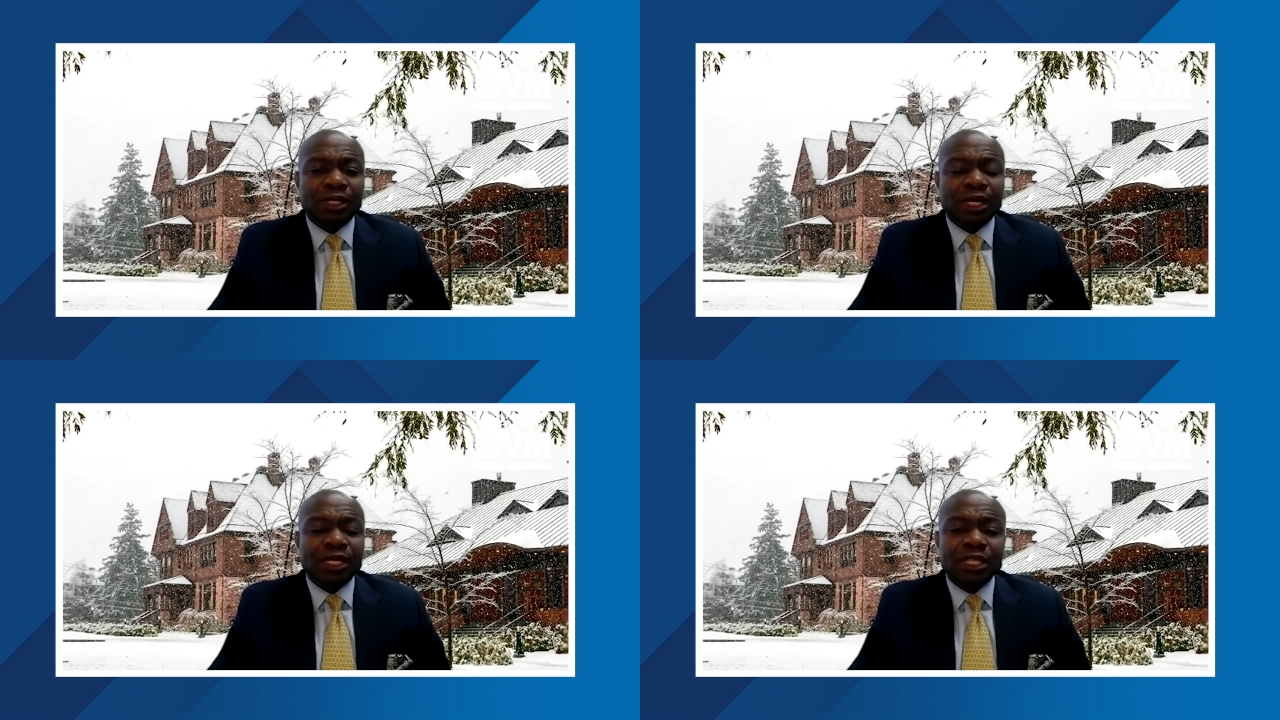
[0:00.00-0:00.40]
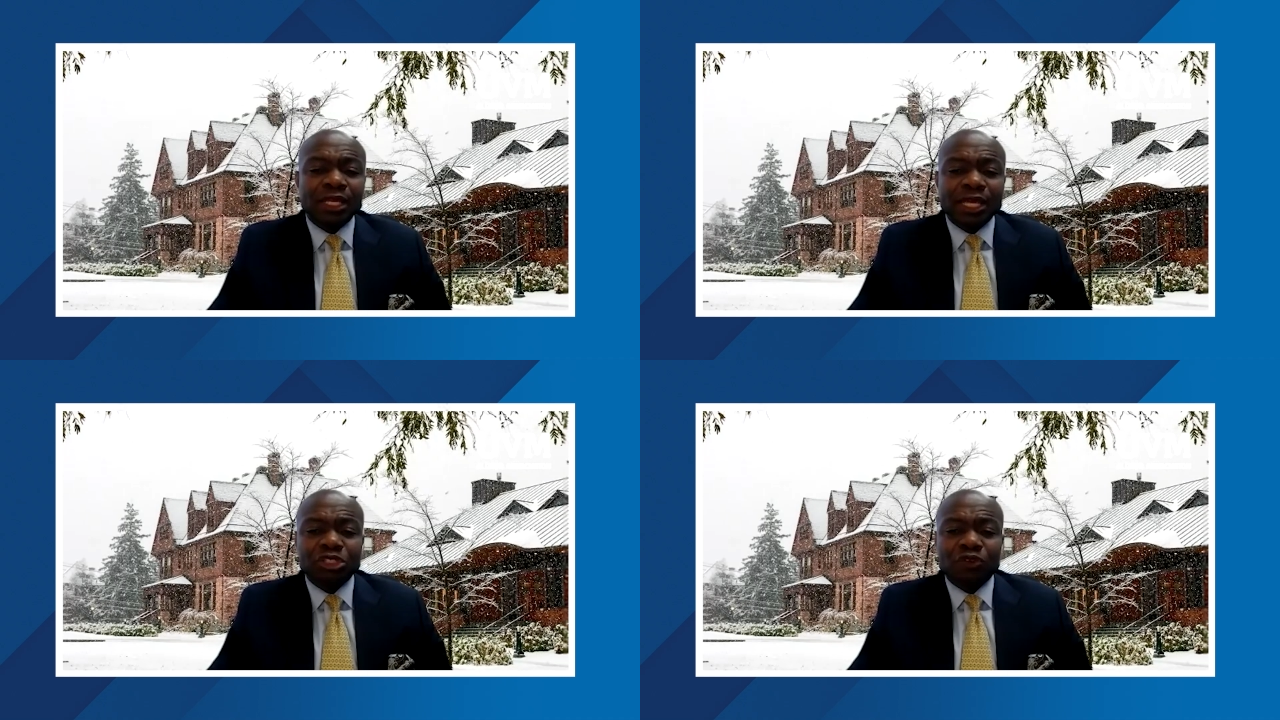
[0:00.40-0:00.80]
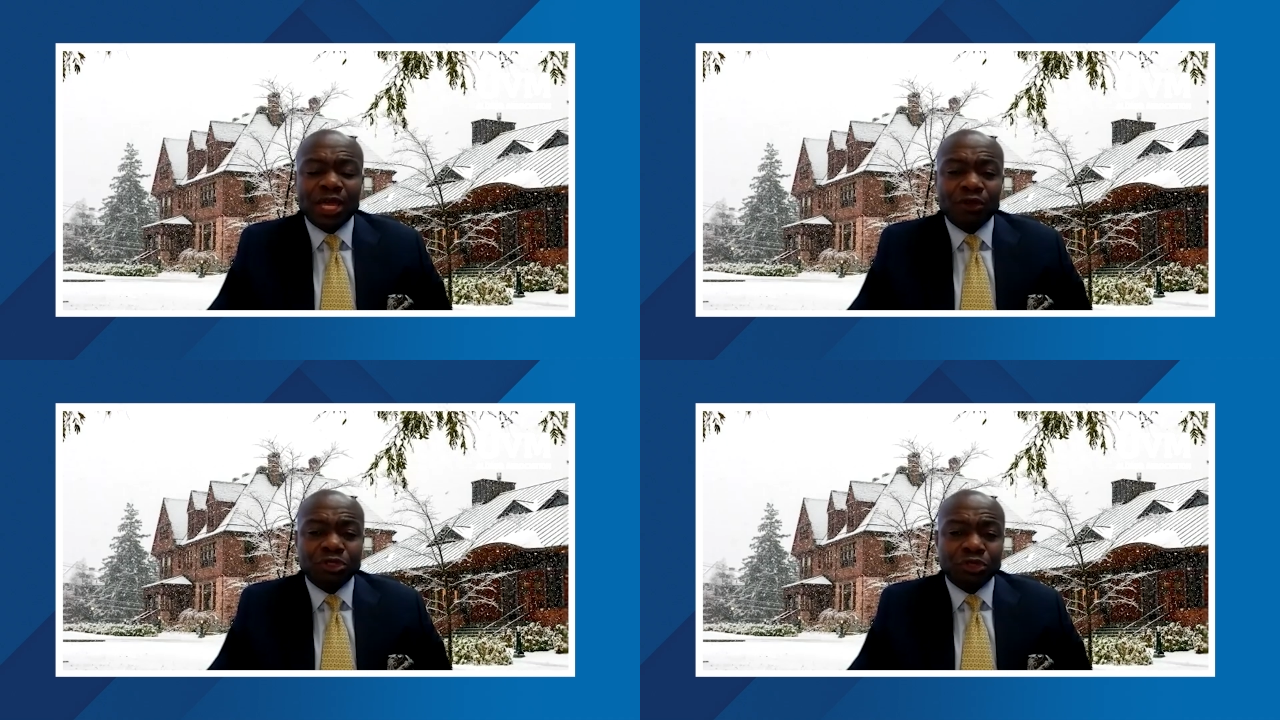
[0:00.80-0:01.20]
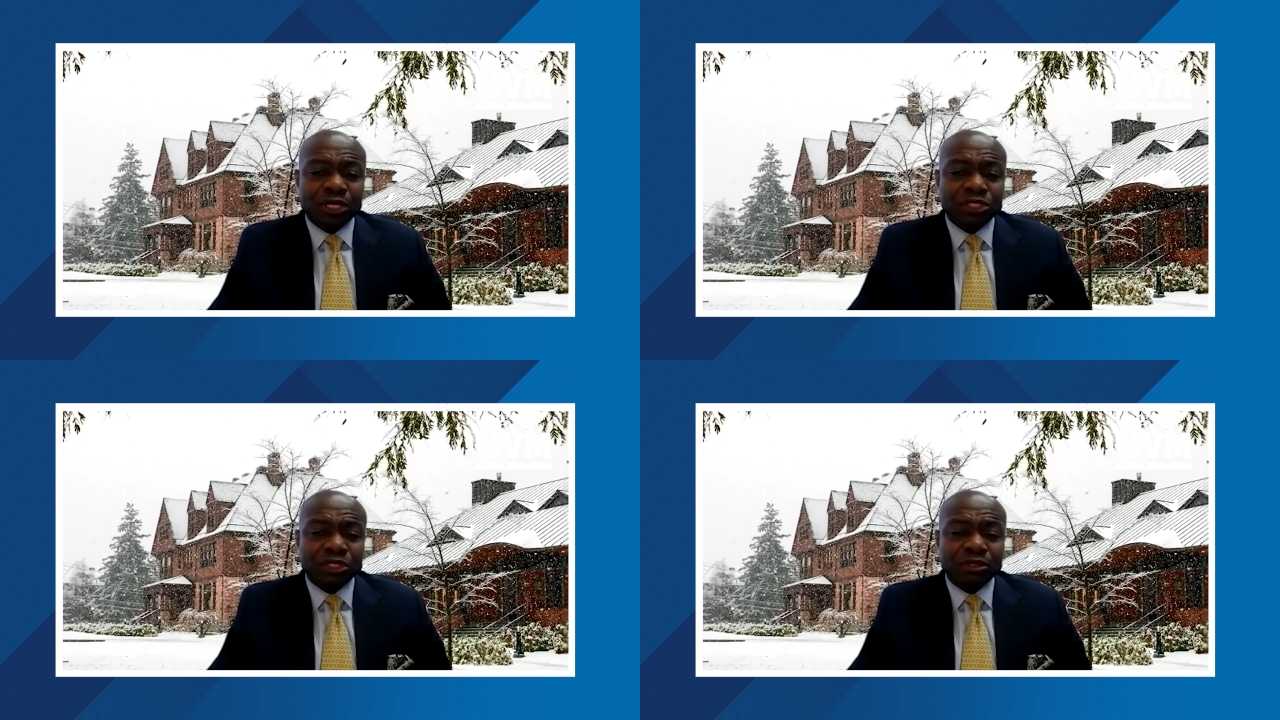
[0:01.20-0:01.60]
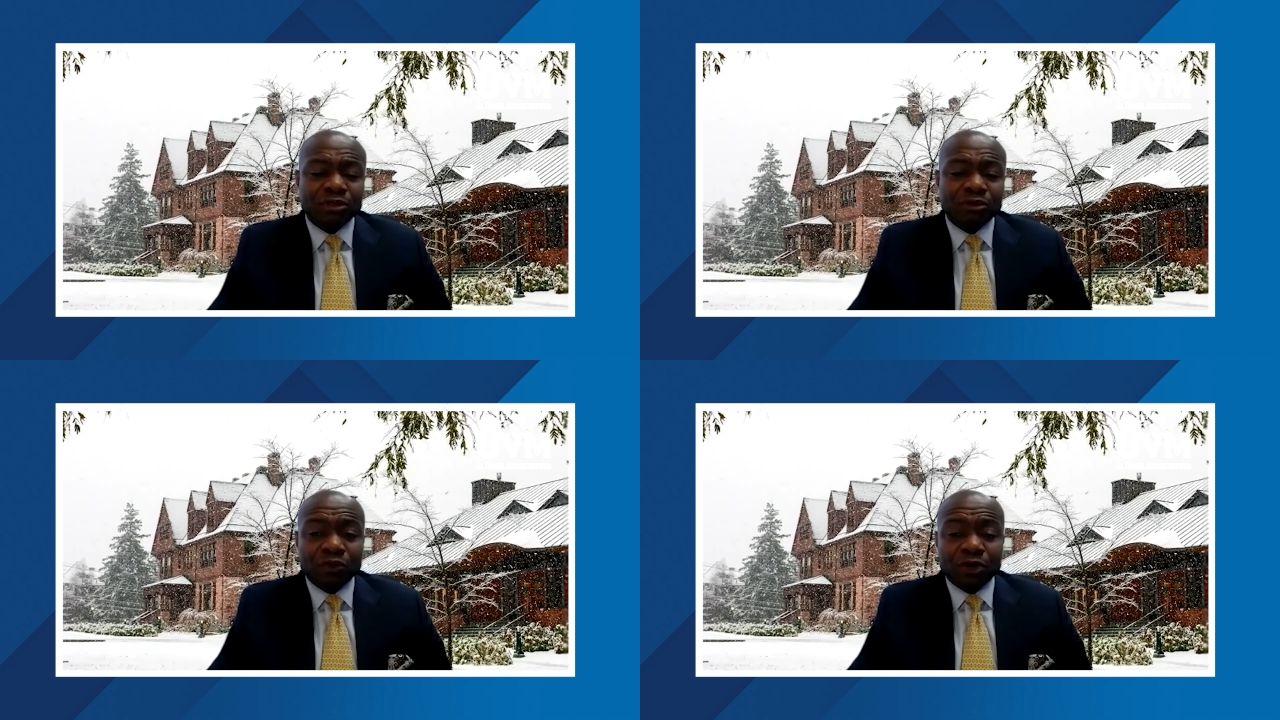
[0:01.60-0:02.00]
And in the case of higher education,
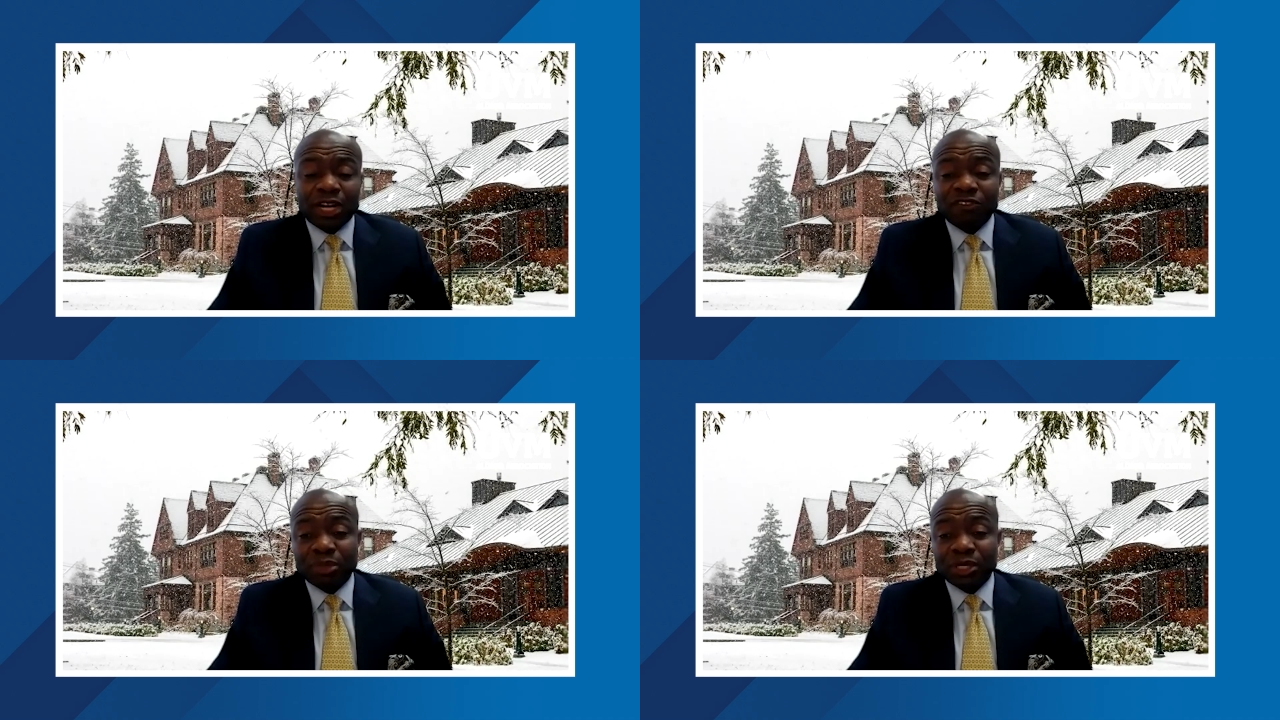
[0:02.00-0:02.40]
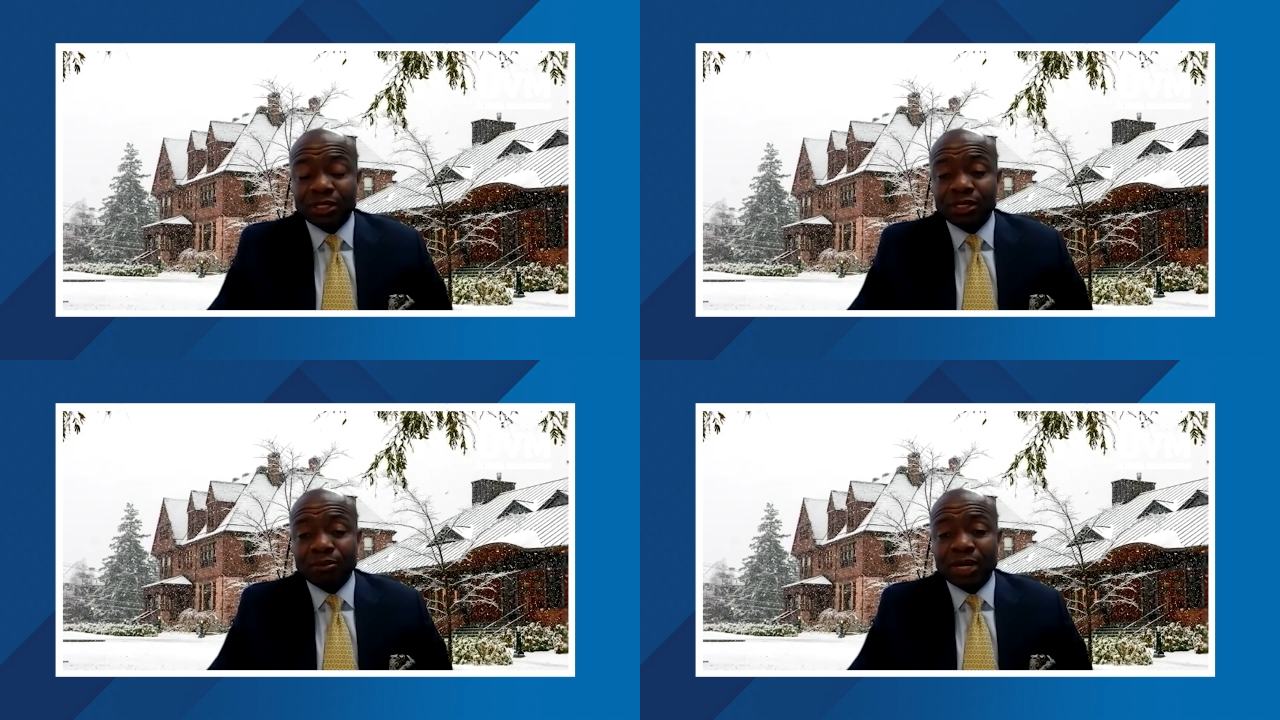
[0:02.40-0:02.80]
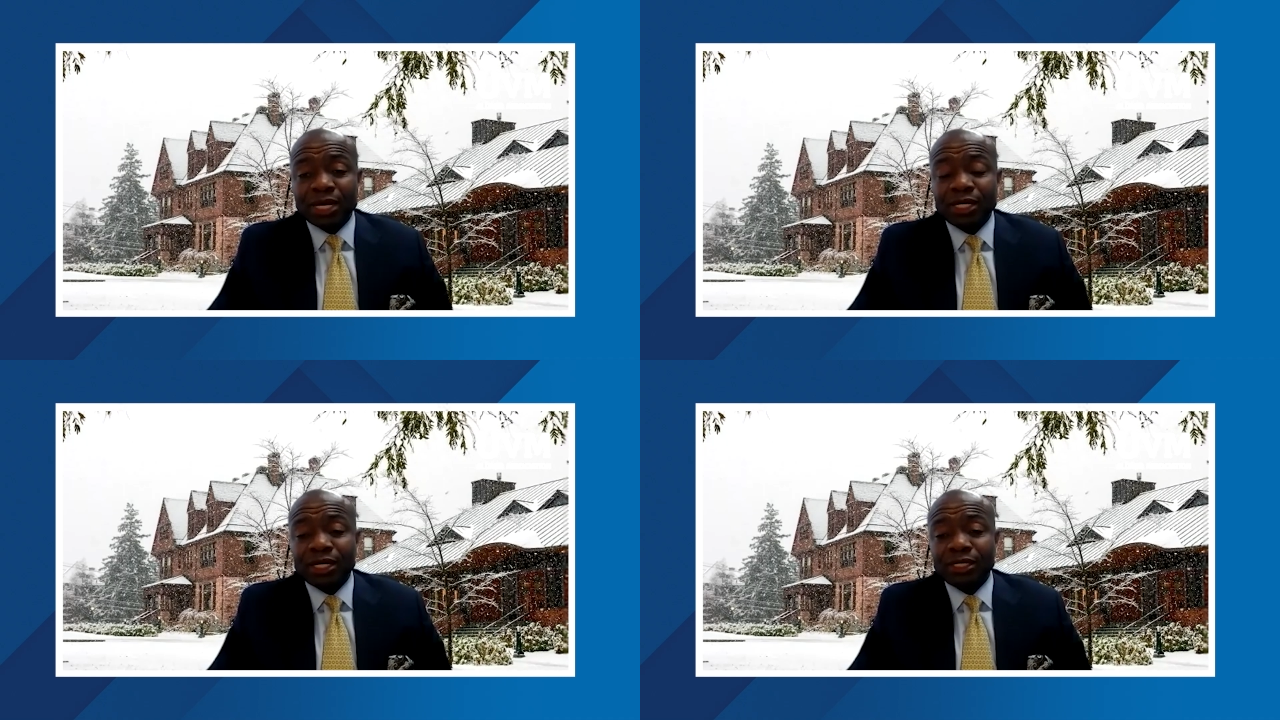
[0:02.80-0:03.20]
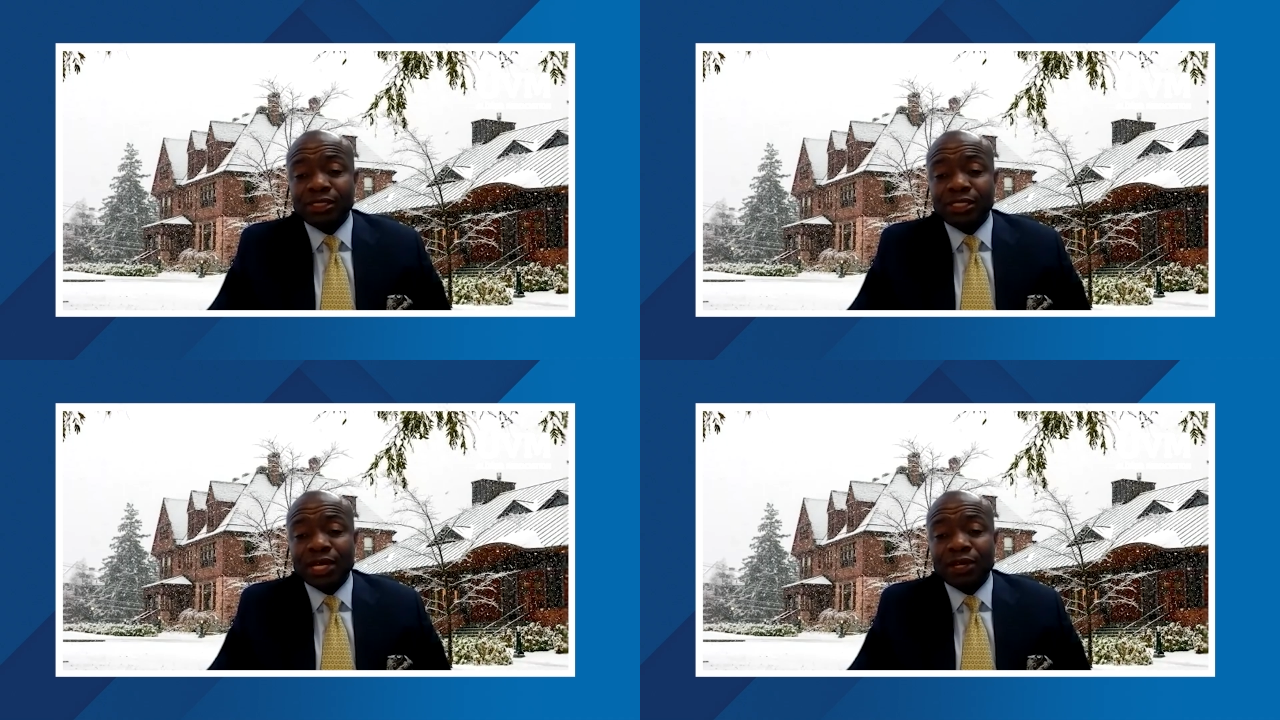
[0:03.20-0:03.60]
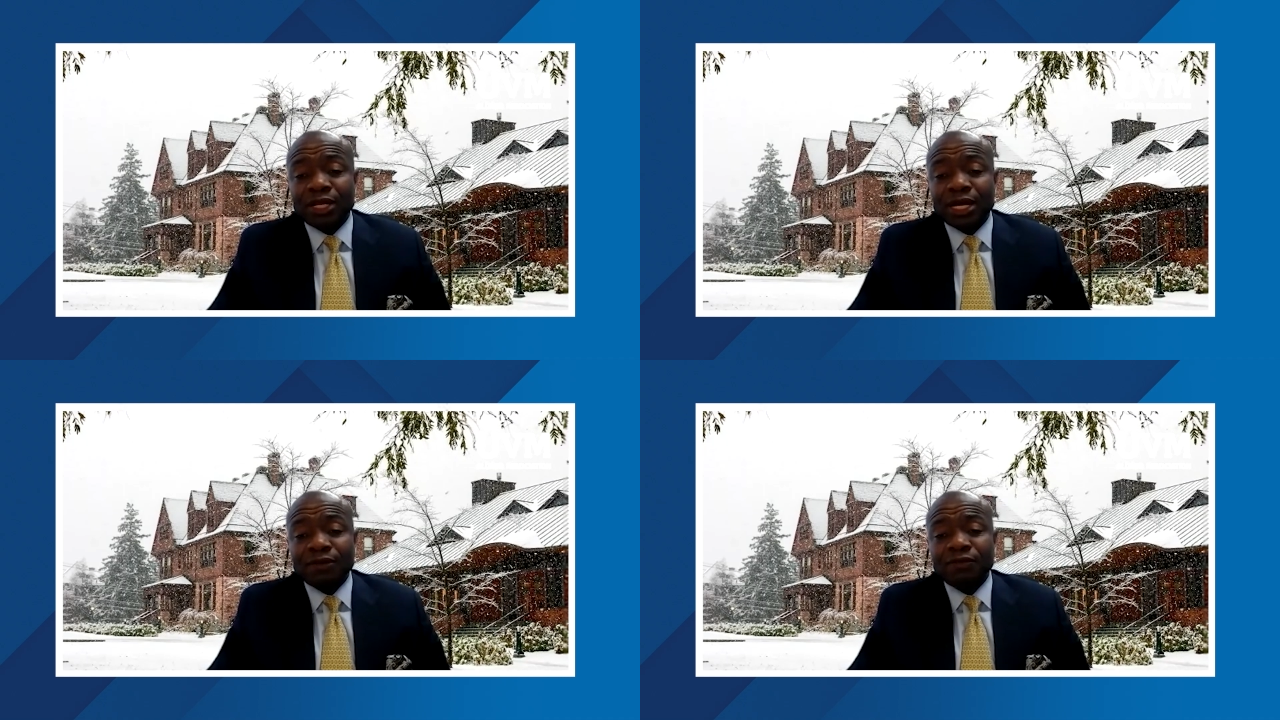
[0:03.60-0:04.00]
where I've been my entire
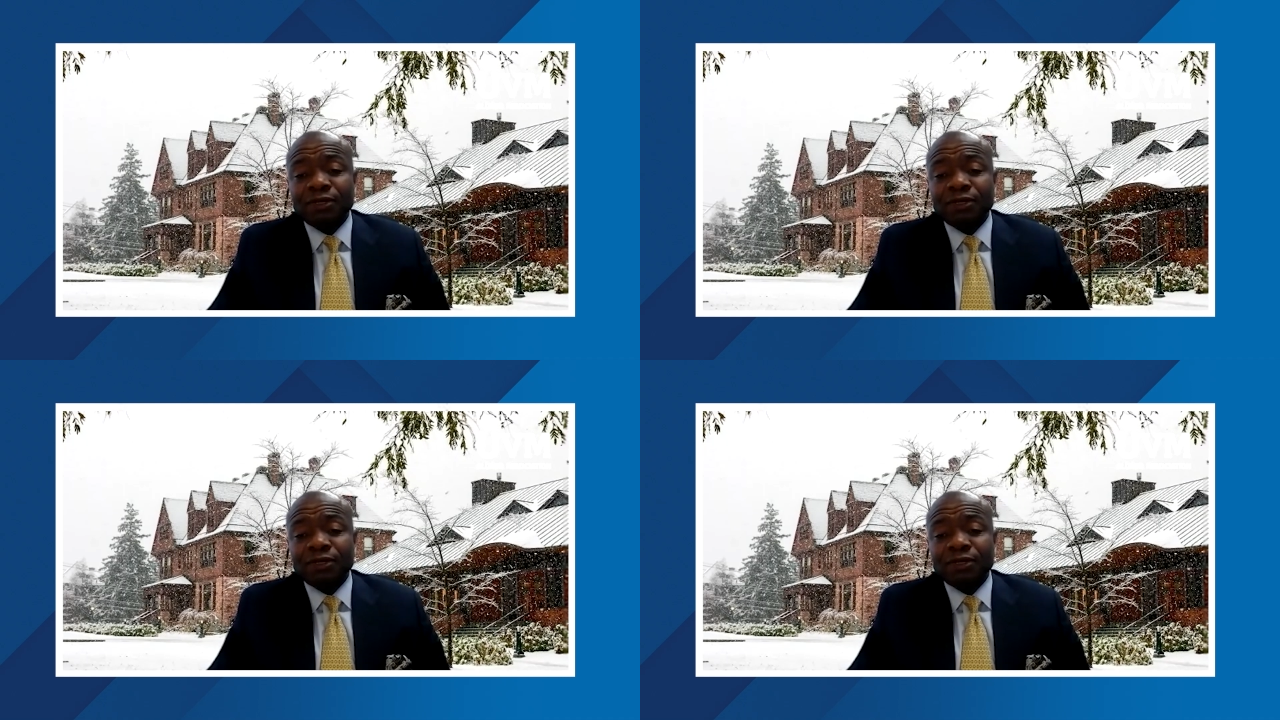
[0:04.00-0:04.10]
life,